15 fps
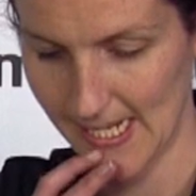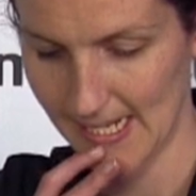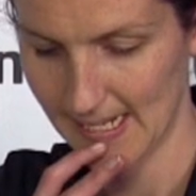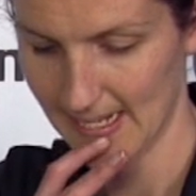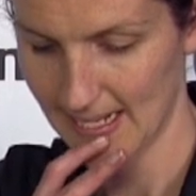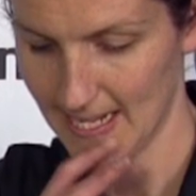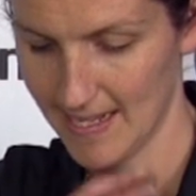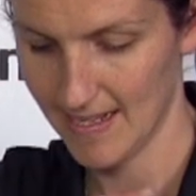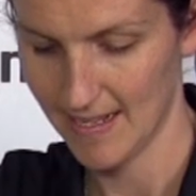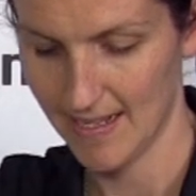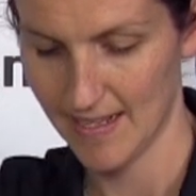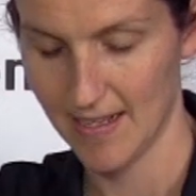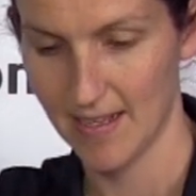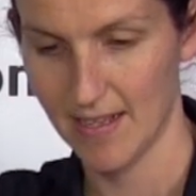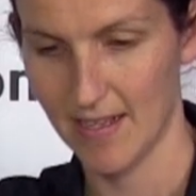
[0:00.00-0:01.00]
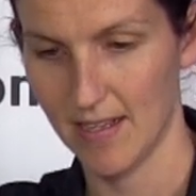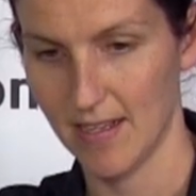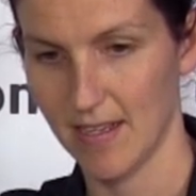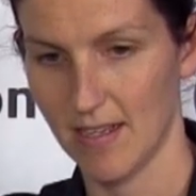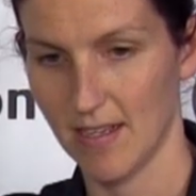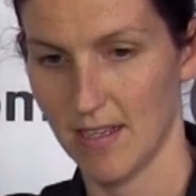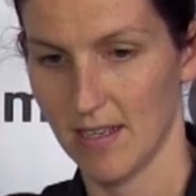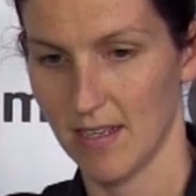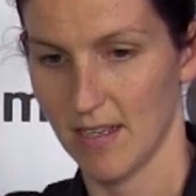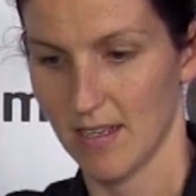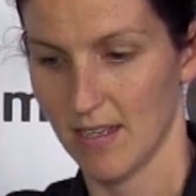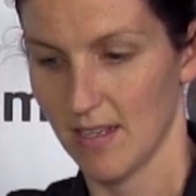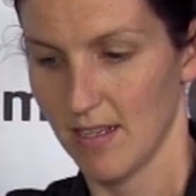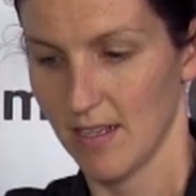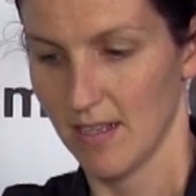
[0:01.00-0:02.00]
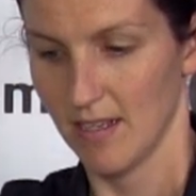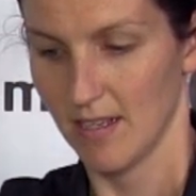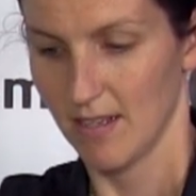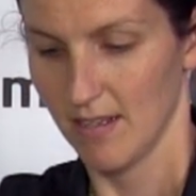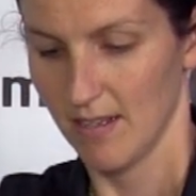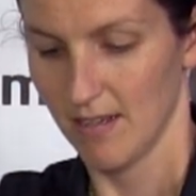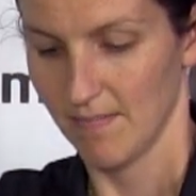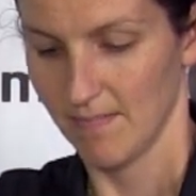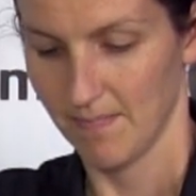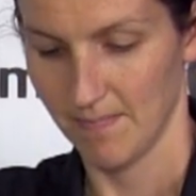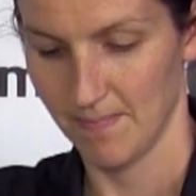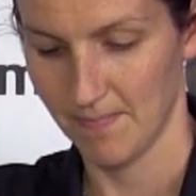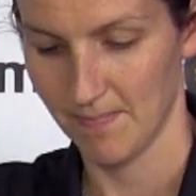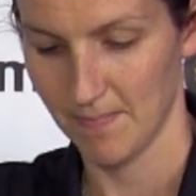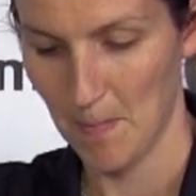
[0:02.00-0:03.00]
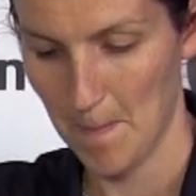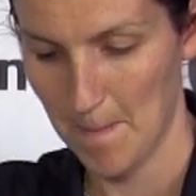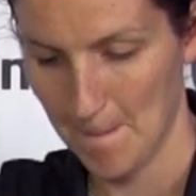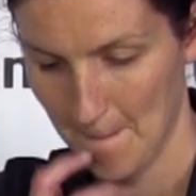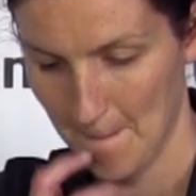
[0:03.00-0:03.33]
[no speech]